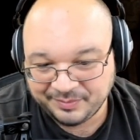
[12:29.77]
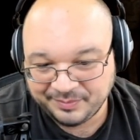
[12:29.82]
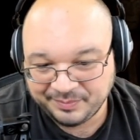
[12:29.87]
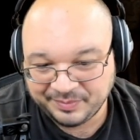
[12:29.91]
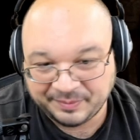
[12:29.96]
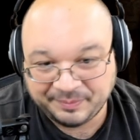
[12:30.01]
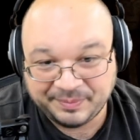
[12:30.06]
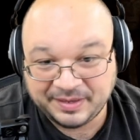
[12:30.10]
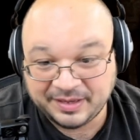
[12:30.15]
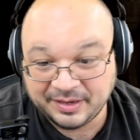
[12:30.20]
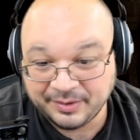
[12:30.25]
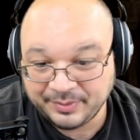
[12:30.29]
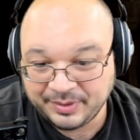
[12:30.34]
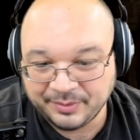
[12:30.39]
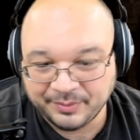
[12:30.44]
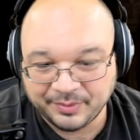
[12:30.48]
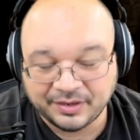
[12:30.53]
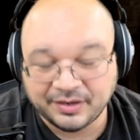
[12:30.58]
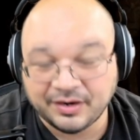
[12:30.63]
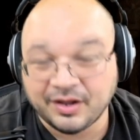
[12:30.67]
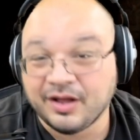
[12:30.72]
But PoE
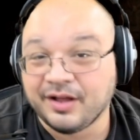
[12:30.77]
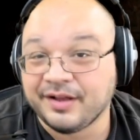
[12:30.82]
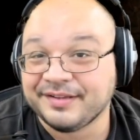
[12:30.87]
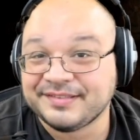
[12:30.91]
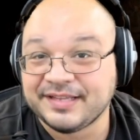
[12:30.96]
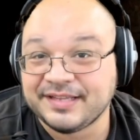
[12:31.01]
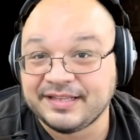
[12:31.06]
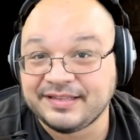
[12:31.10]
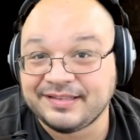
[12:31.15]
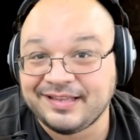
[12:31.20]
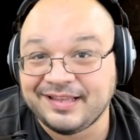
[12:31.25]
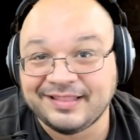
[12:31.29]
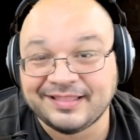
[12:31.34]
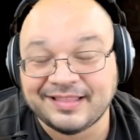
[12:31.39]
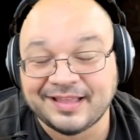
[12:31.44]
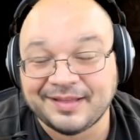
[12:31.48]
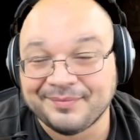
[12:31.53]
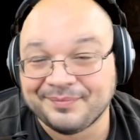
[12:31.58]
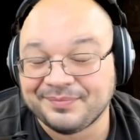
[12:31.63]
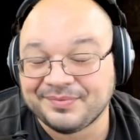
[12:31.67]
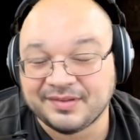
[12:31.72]
one August 18th.
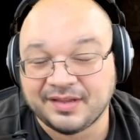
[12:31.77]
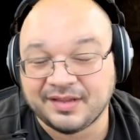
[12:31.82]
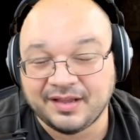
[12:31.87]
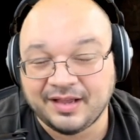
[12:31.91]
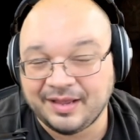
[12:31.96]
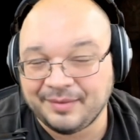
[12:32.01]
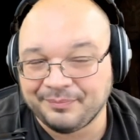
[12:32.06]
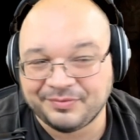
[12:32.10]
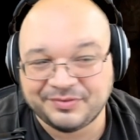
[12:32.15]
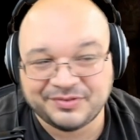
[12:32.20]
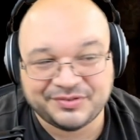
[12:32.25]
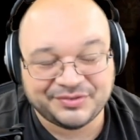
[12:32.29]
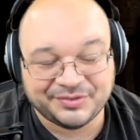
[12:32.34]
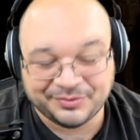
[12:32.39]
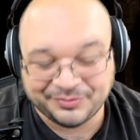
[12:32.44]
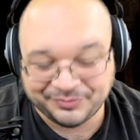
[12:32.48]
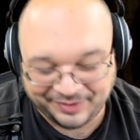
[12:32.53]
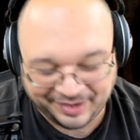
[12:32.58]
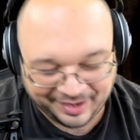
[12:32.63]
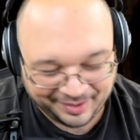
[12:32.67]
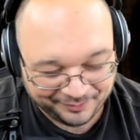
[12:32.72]
I'm I'm
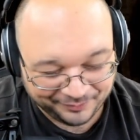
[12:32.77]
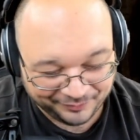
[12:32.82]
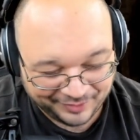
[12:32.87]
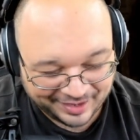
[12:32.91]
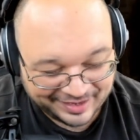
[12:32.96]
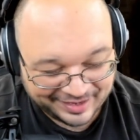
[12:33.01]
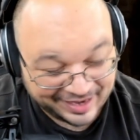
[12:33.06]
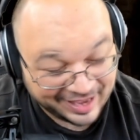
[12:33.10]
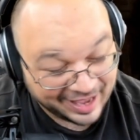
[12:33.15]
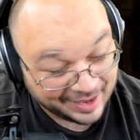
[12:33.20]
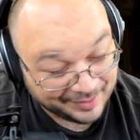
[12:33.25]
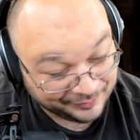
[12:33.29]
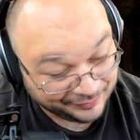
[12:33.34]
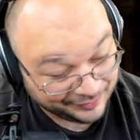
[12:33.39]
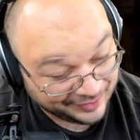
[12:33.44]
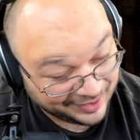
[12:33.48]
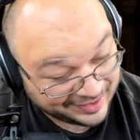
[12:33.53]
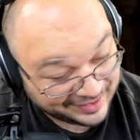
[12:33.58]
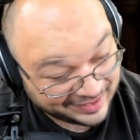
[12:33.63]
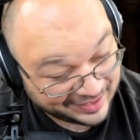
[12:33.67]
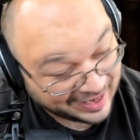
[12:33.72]
so I'm ready. I'm
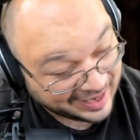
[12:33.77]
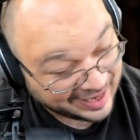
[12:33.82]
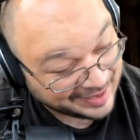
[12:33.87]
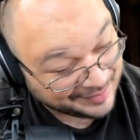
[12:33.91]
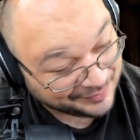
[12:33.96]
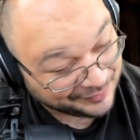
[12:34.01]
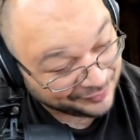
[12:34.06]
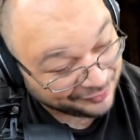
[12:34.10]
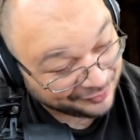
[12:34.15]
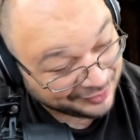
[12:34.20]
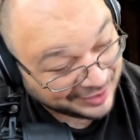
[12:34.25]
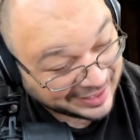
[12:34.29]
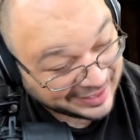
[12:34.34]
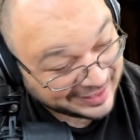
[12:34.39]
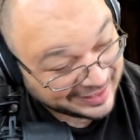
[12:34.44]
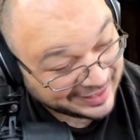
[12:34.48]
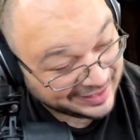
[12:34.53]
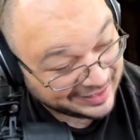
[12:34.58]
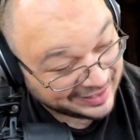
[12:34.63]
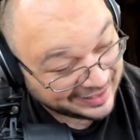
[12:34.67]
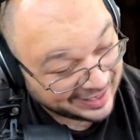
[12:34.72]
ready. I'm
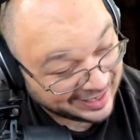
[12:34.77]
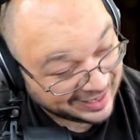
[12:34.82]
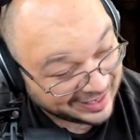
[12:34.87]
ready.